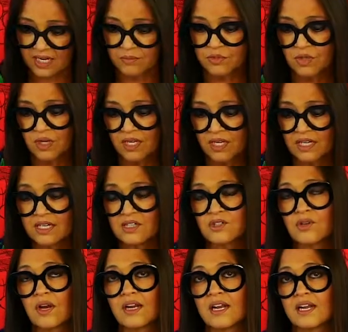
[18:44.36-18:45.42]
I'm try gonna
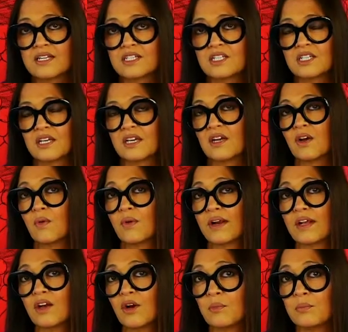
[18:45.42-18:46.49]
try not to, what I
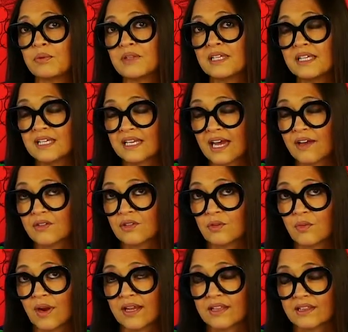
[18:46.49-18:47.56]
call bleed out the
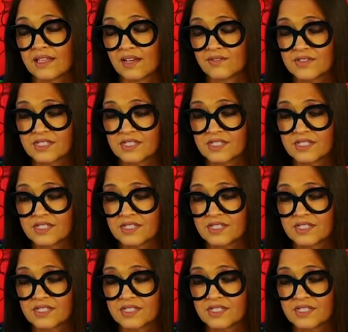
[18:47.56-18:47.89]
right and left